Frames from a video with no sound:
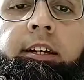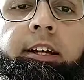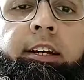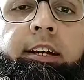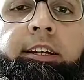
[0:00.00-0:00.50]

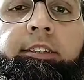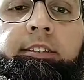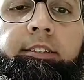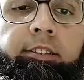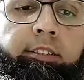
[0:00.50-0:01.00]
and
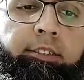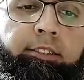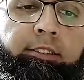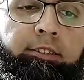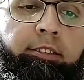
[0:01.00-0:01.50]

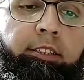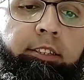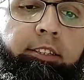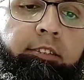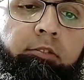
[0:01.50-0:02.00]

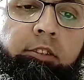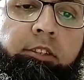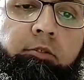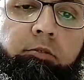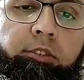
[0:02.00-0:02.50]
the
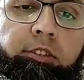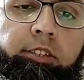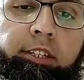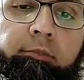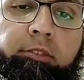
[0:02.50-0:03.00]
insulin dose
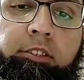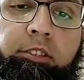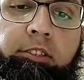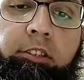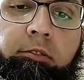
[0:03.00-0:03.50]
is
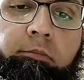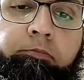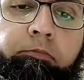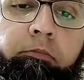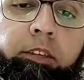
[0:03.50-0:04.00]
administered now.
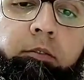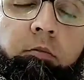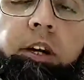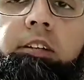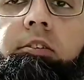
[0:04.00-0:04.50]

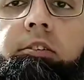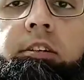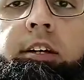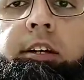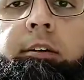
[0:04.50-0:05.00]
While you're
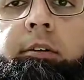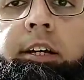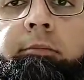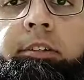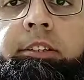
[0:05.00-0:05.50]

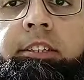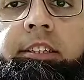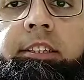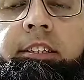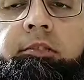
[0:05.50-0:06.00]

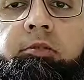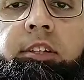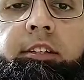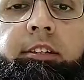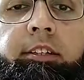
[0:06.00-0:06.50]
administering the
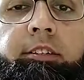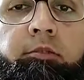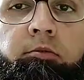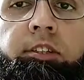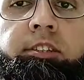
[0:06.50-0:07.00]
insulin
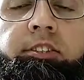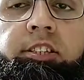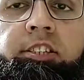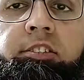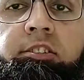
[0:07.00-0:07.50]
to the
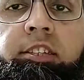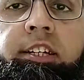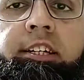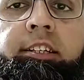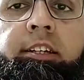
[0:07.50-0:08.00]
injection
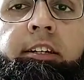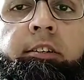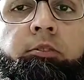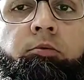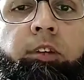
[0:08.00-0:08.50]
site,
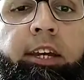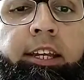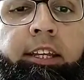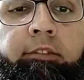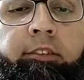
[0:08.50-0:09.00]
you
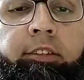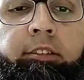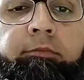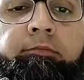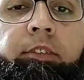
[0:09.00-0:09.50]
can even